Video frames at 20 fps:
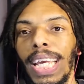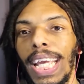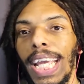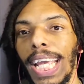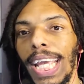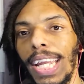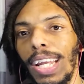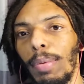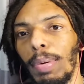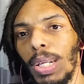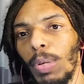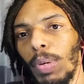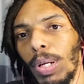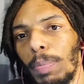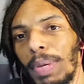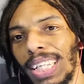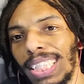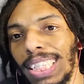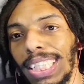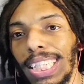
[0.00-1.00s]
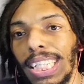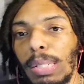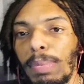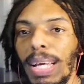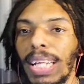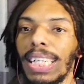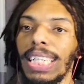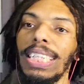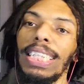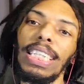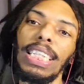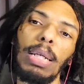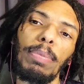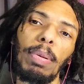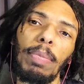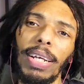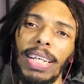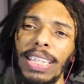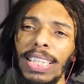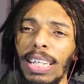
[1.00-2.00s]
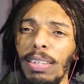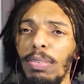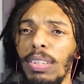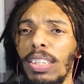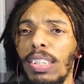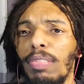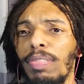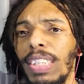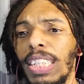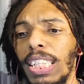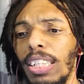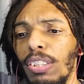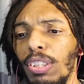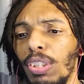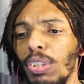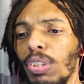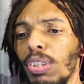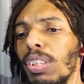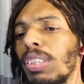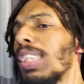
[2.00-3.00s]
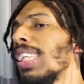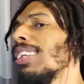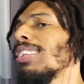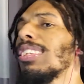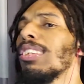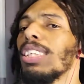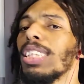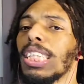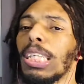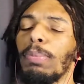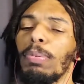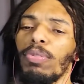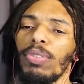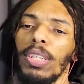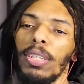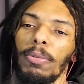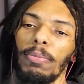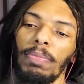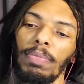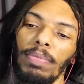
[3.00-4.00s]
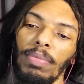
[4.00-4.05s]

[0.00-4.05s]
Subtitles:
Hey there, everybody, welcome back to Enigmatic Entertainment, back again with another video. You know the deal, so let's keep it real.